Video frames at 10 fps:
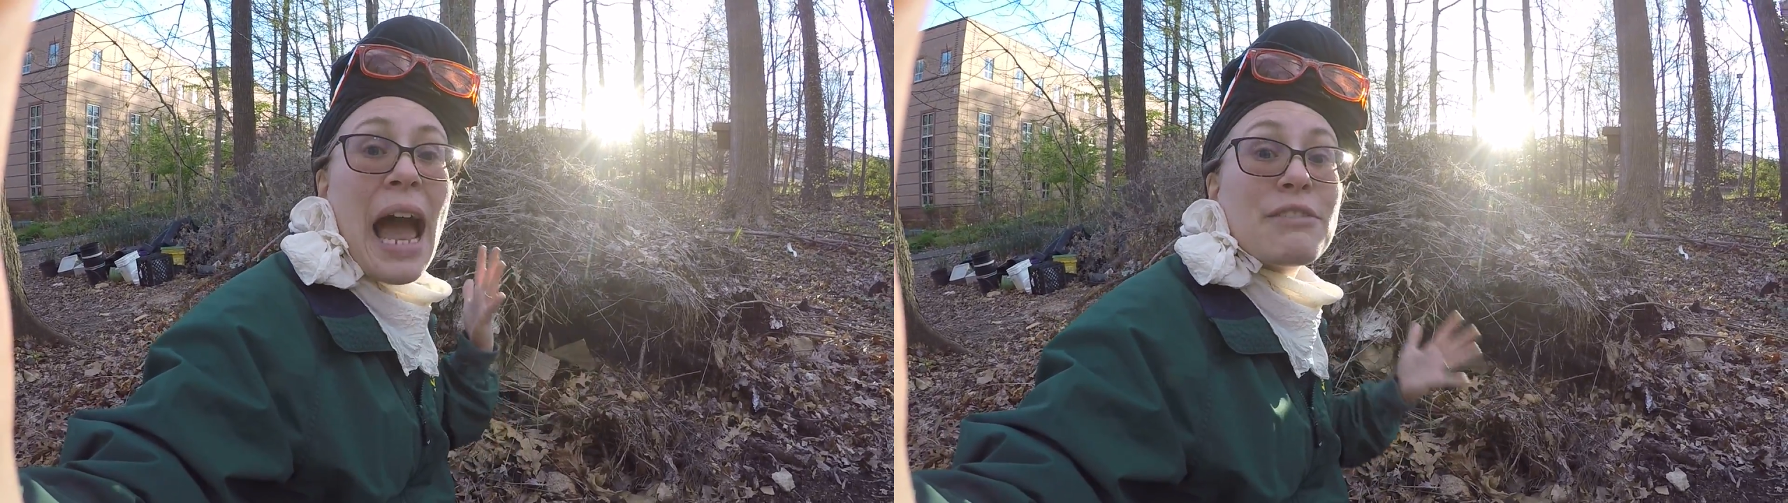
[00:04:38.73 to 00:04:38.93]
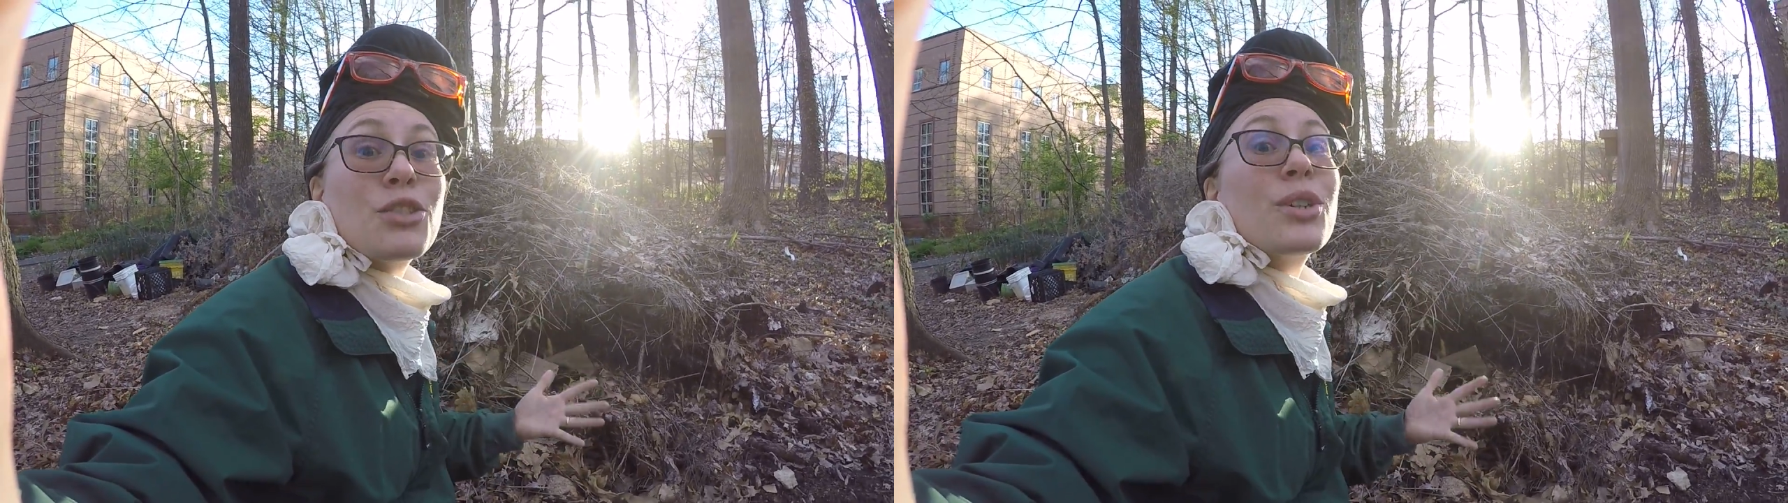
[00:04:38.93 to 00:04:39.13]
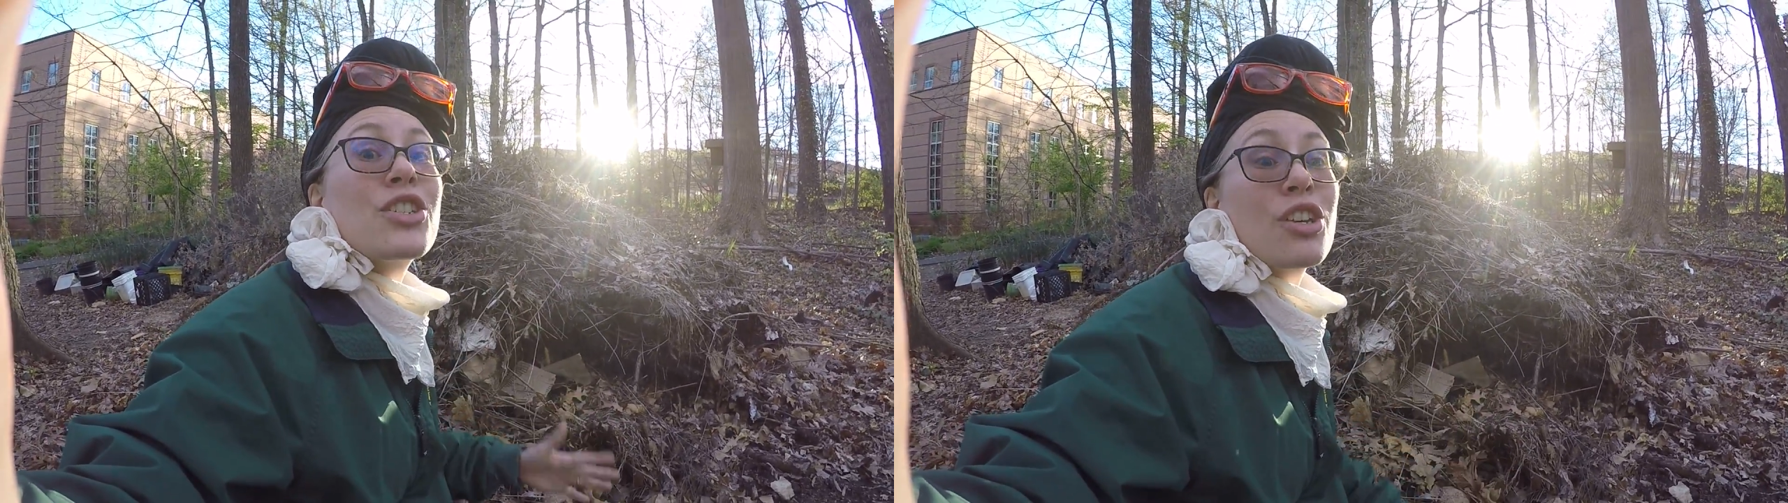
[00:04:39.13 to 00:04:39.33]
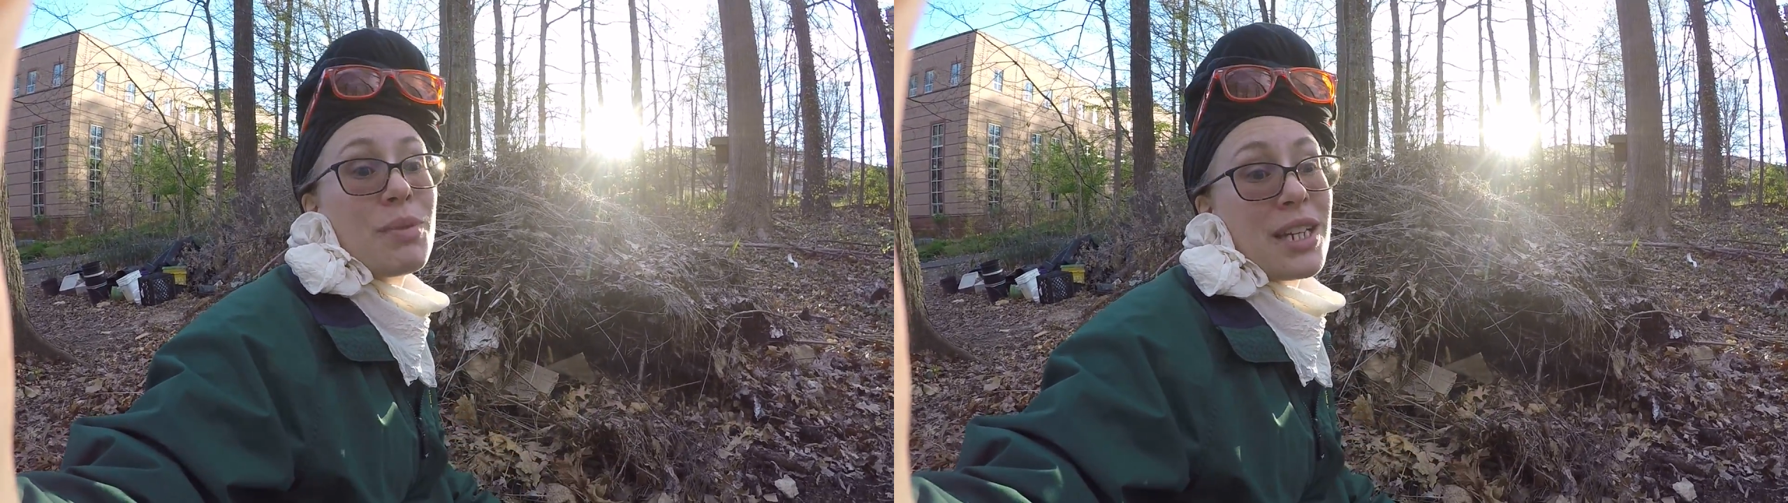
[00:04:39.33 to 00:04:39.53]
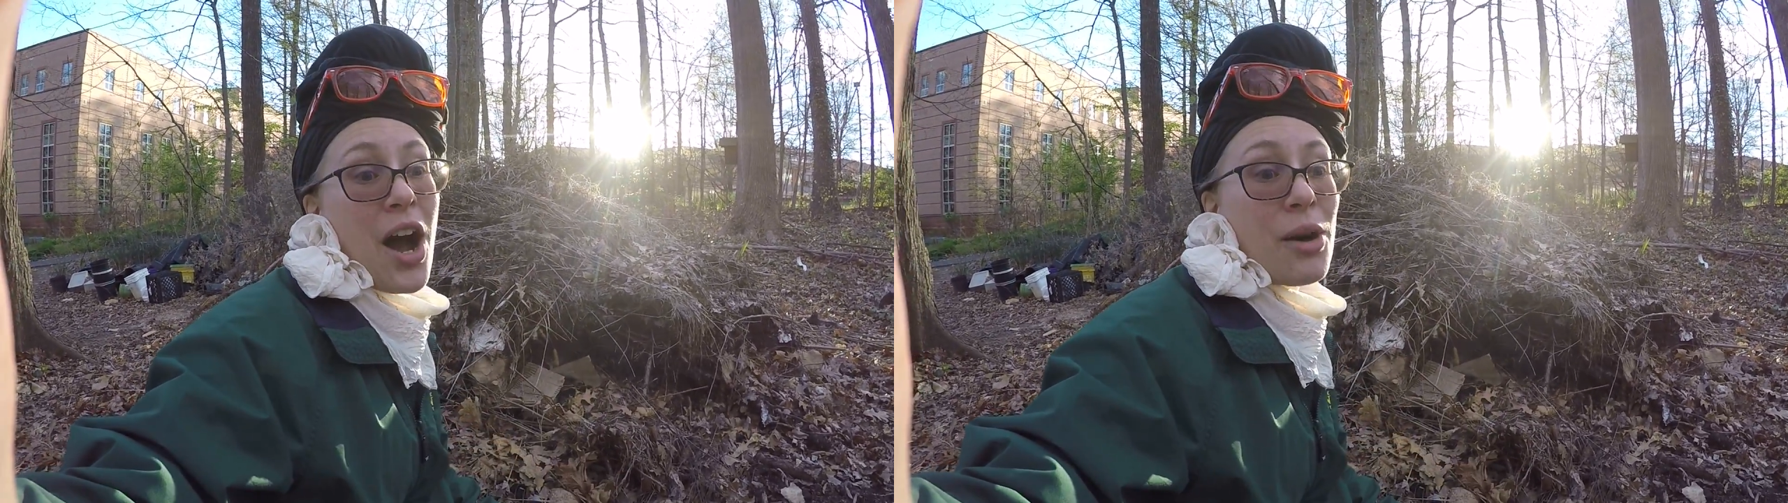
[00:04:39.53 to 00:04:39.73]
Everyone should
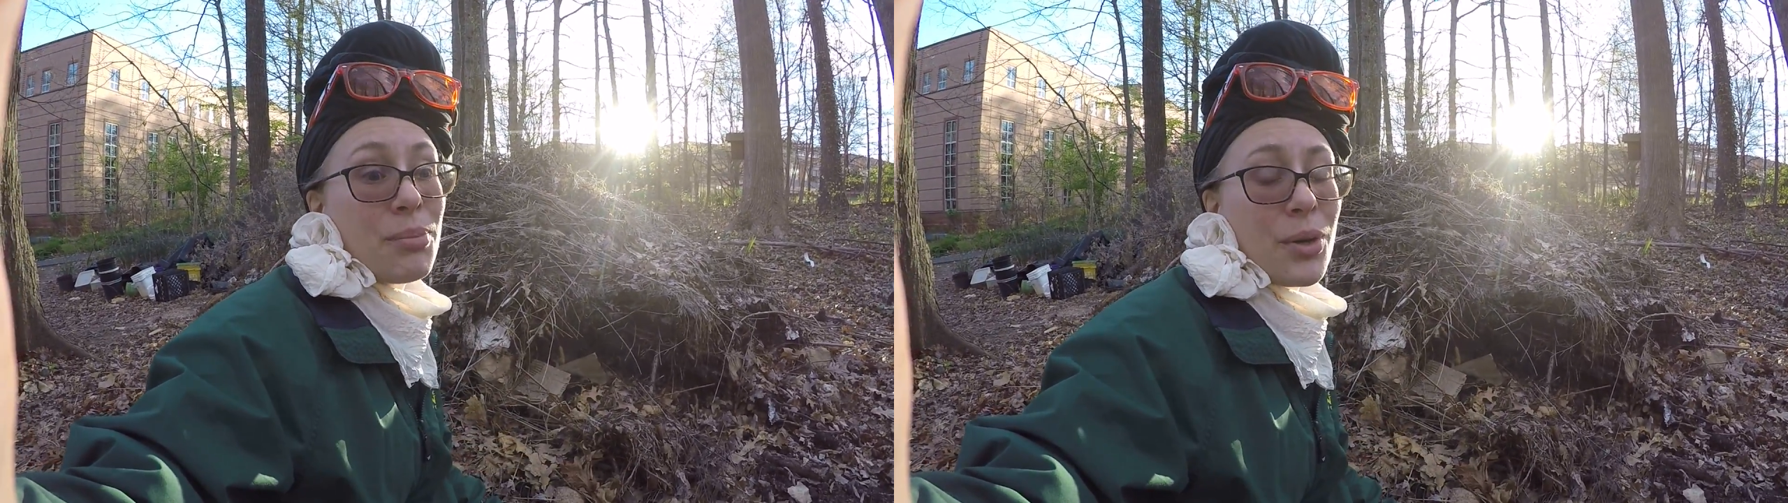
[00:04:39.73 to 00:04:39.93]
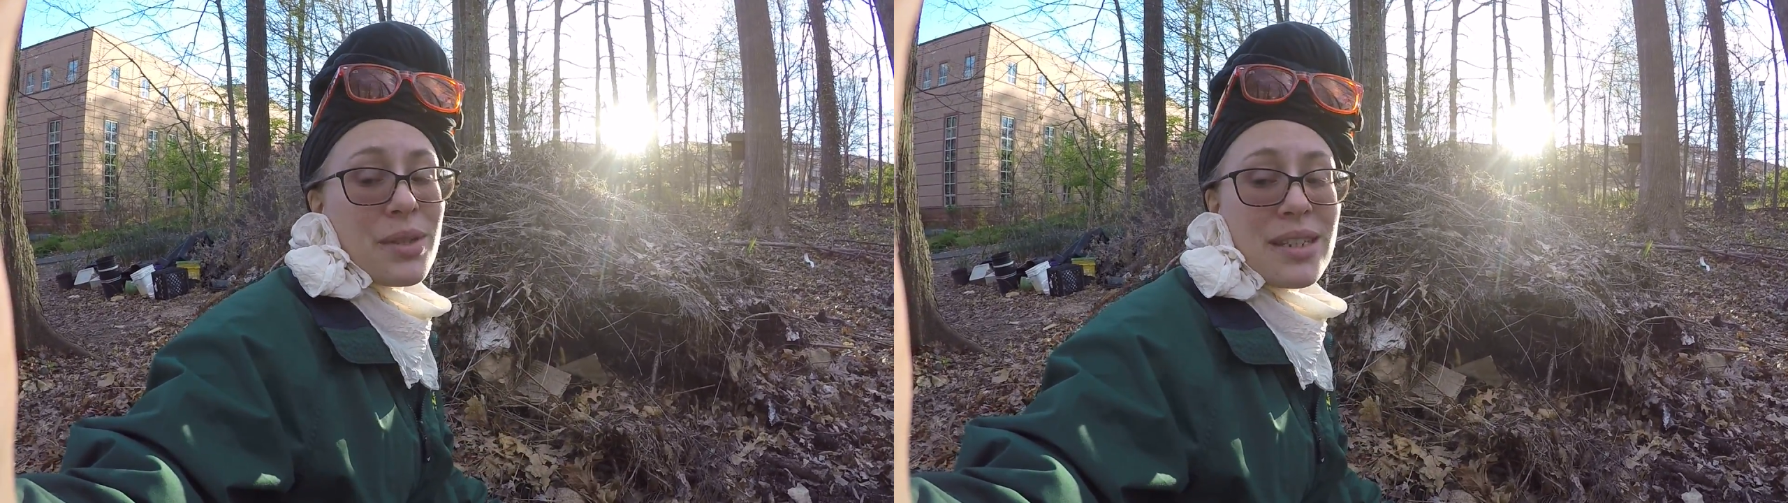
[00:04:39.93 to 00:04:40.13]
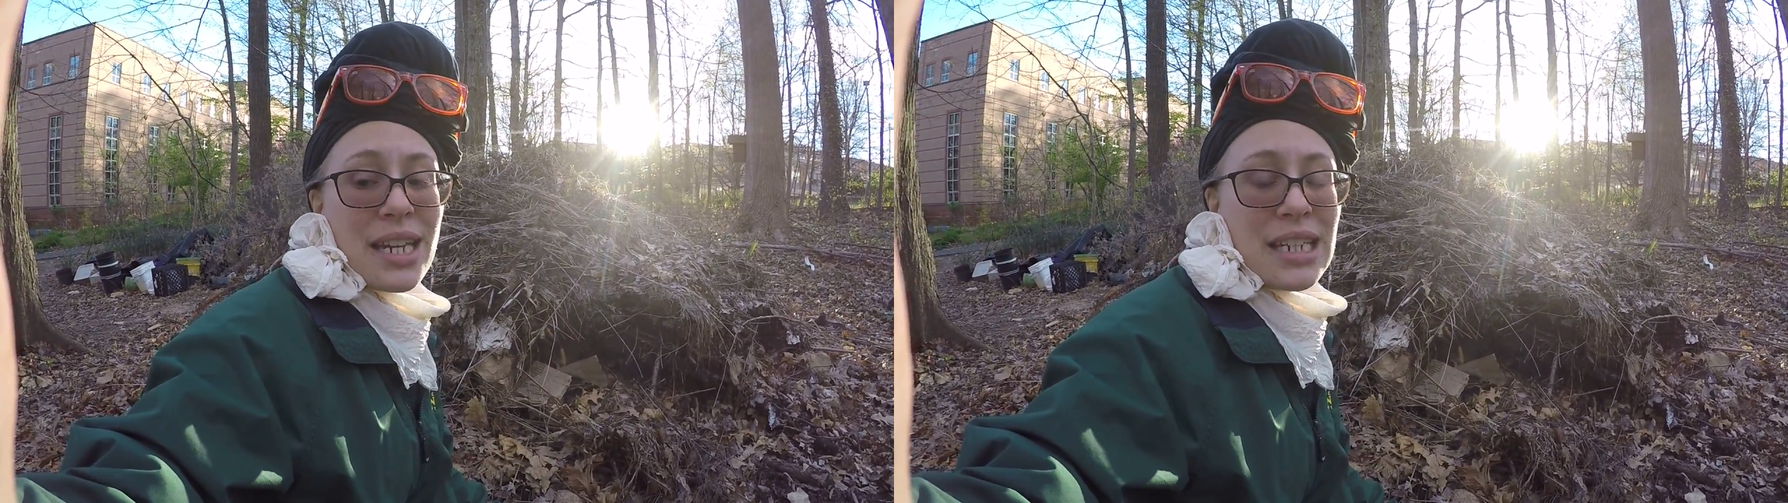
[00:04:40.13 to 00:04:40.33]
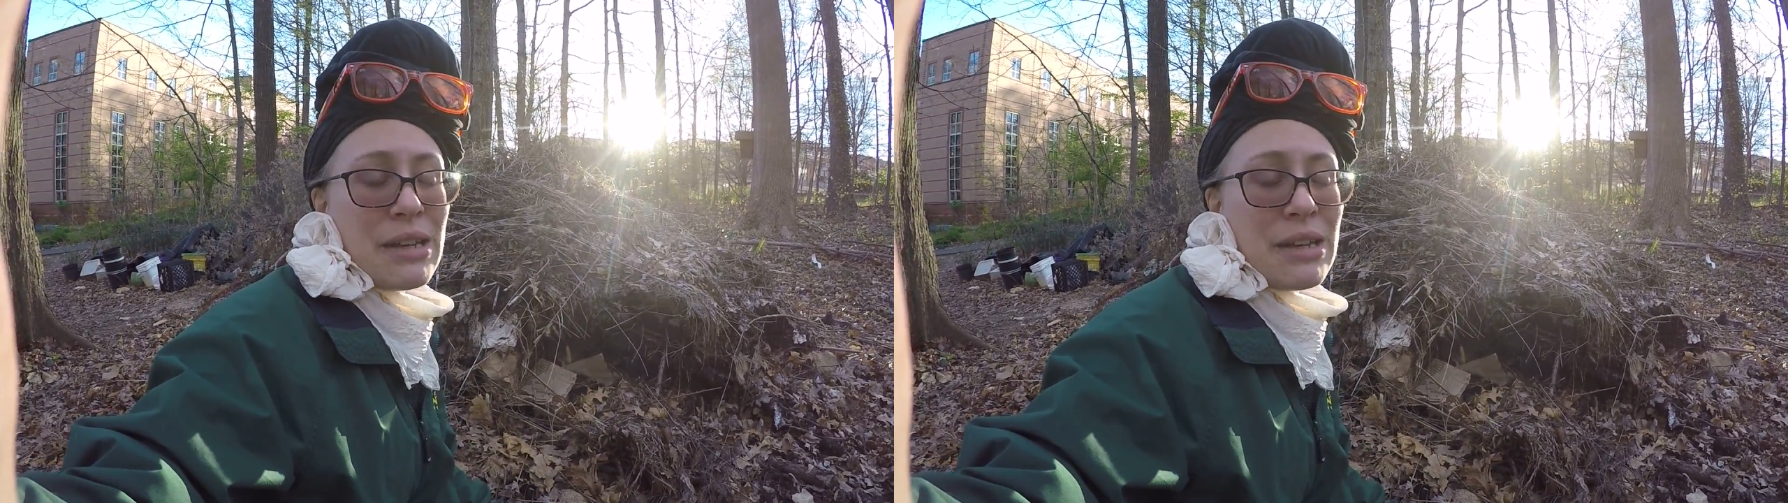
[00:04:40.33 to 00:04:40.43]
be composting.